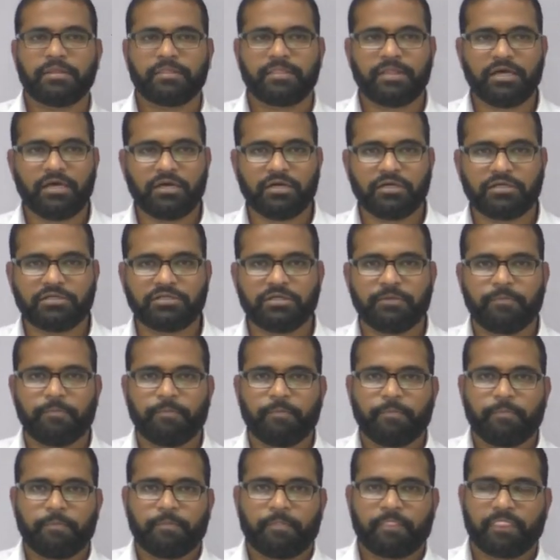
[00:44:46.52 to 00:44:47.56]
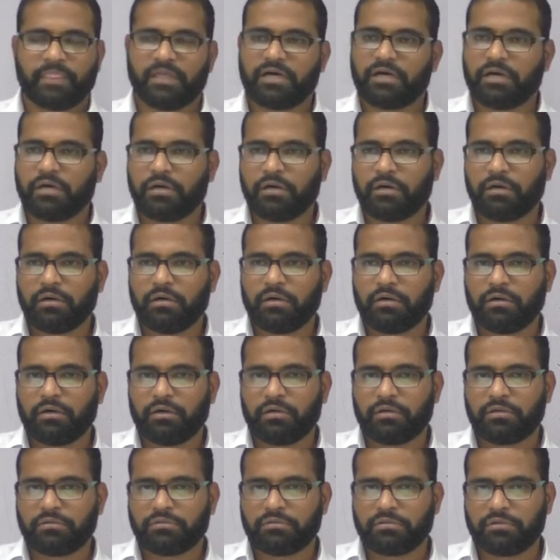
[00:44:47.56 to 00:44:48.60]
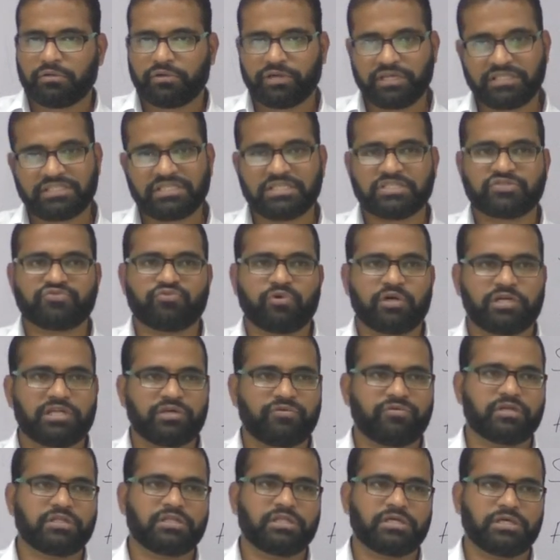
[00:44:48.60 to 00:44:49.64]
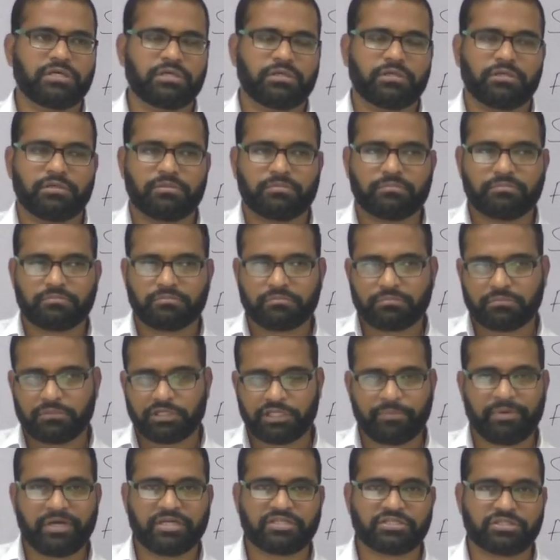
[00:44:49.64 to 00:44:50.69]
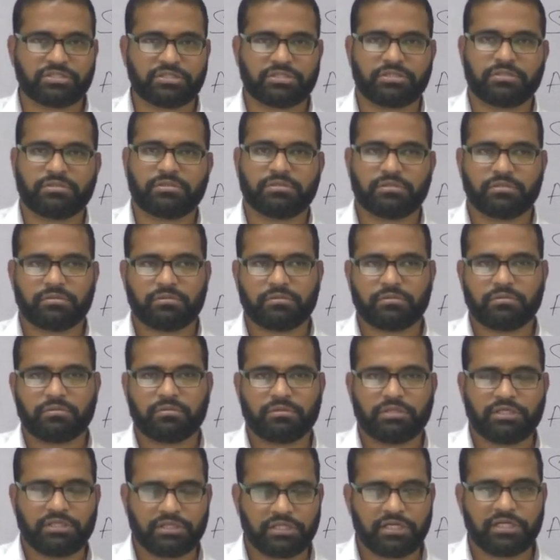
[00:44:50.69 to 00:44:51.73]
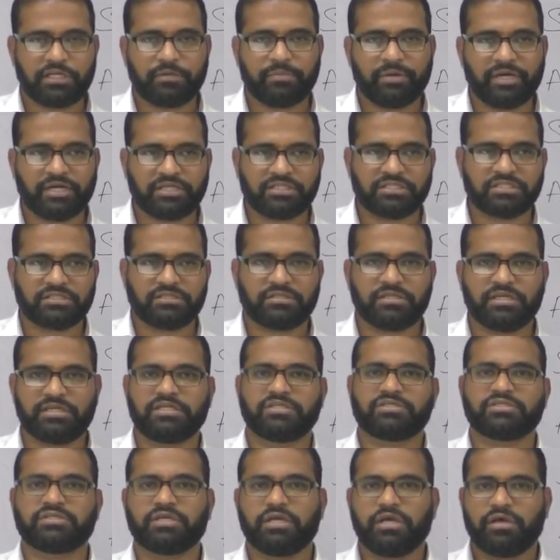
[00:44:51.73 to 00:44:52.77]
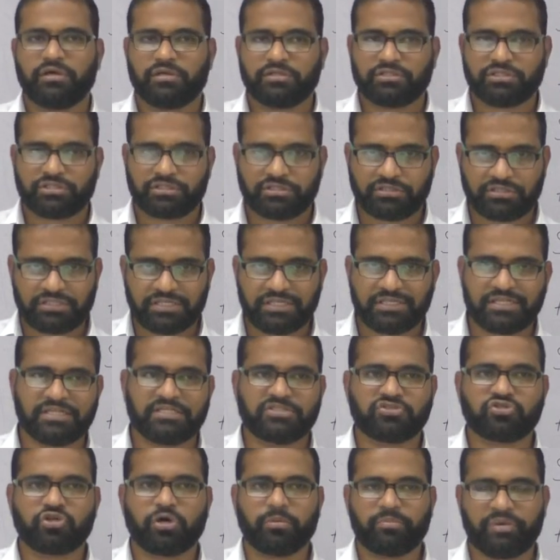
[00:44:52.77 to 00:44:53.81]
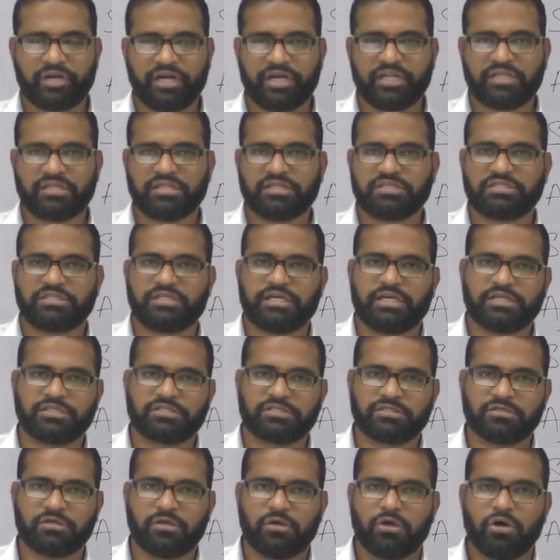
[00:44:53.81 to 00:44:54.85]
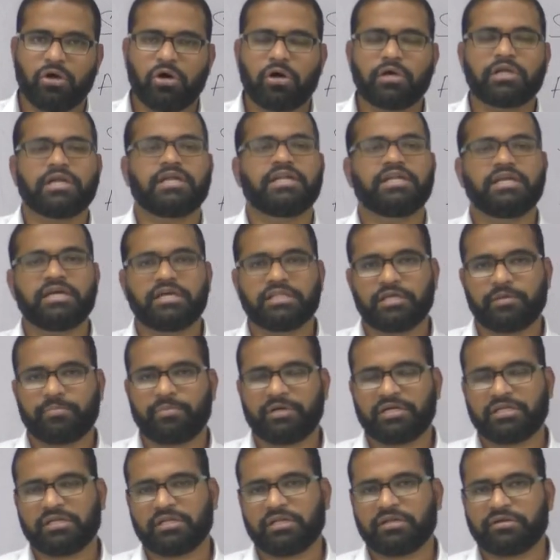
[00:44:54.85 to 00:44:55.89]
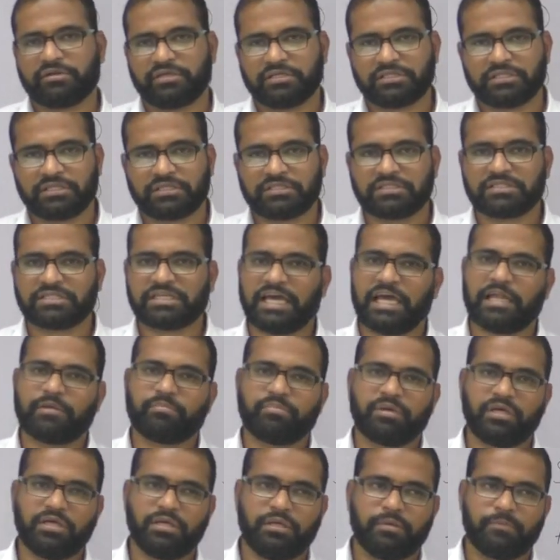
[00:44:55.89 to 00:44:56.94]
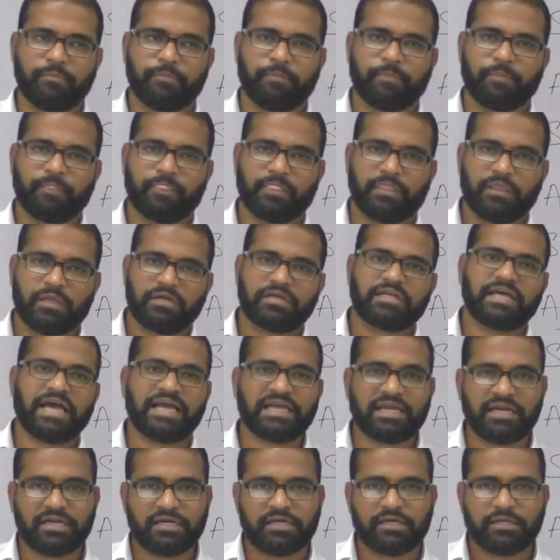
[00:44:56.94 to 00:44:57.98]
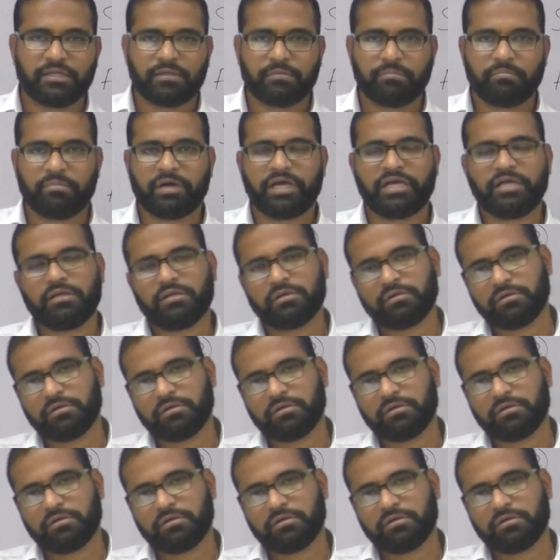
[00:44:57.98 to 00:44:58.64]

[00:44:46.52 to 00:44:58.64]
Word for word: that the reasons whatever the debates in the debates that is center is dominating the states or any other particular reasons can be tackled by